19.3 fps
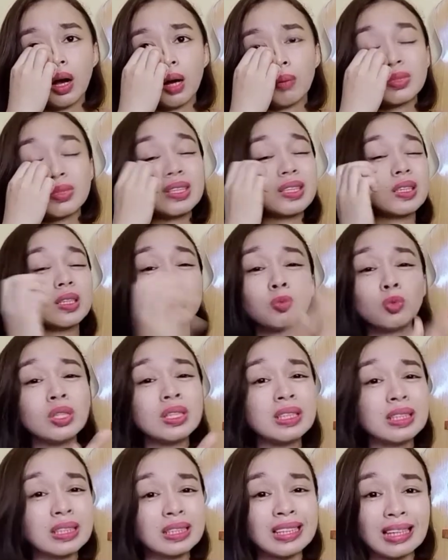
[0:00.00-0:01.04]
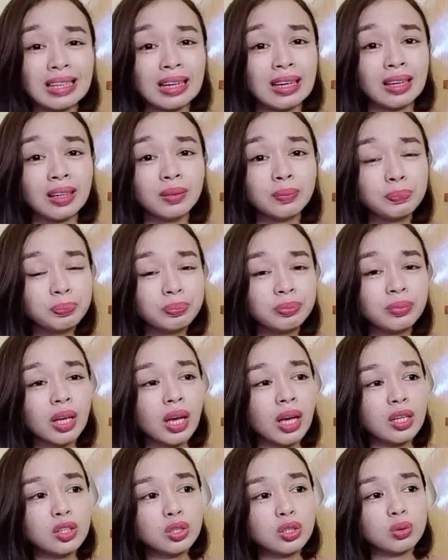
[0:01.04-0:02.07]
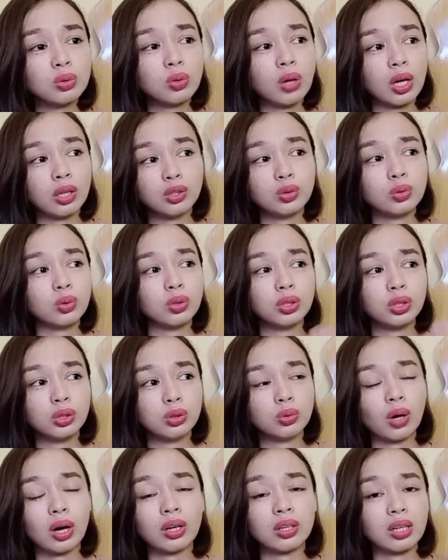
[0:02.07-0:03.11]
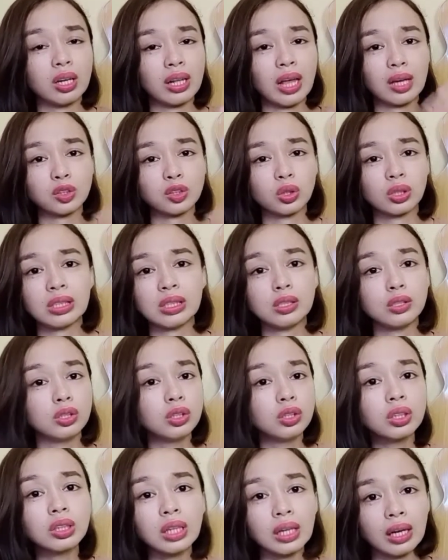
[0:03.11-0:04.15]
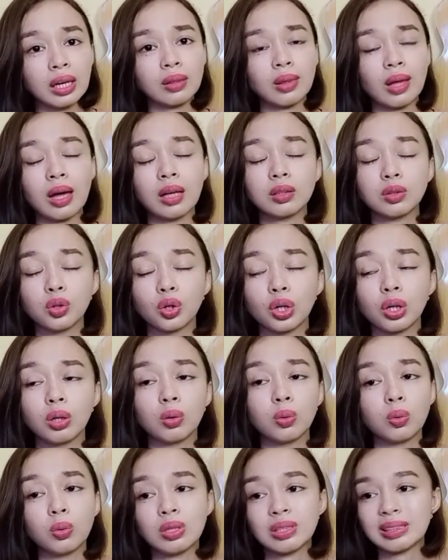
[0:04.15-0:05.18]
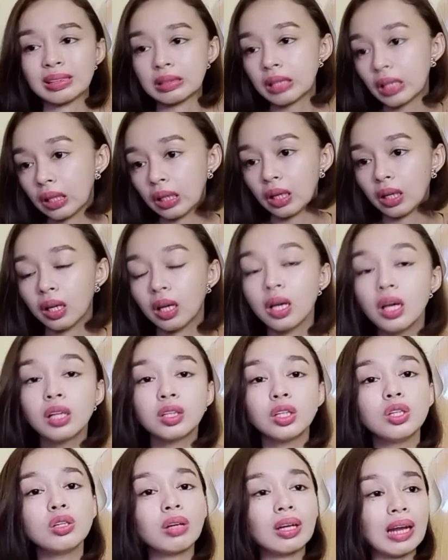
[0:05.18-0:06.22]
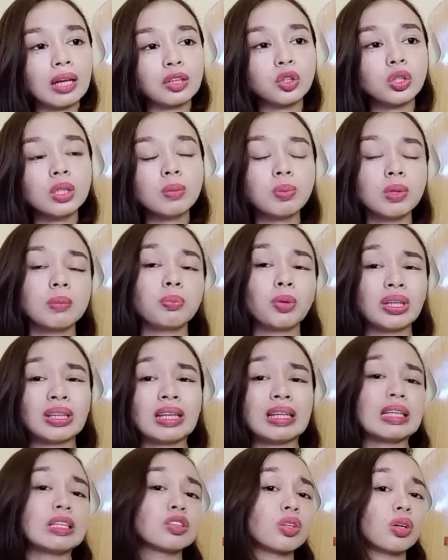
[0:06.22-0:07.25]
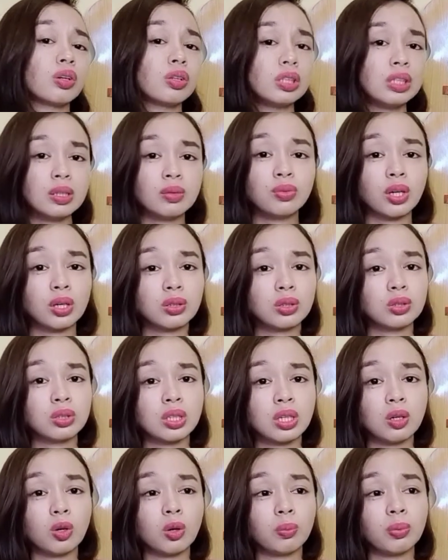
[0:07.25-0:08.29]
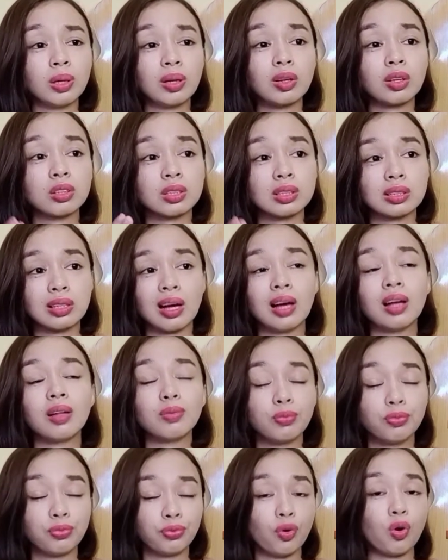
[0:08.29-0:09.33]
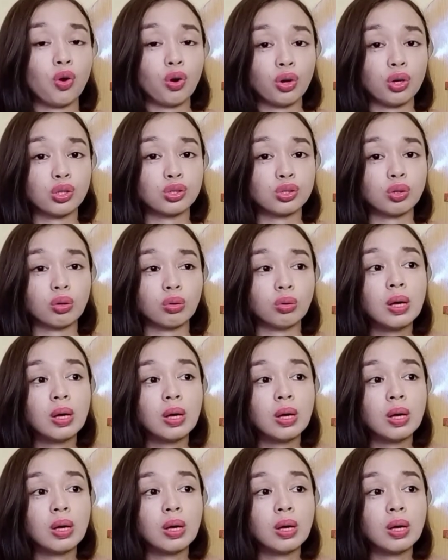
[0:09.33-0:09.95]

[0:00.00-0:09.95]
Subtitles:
someone singing and you are not actually looking at that girl who is singing, then you can actually pinpoint that it's Olivia Rodrigo, because that voice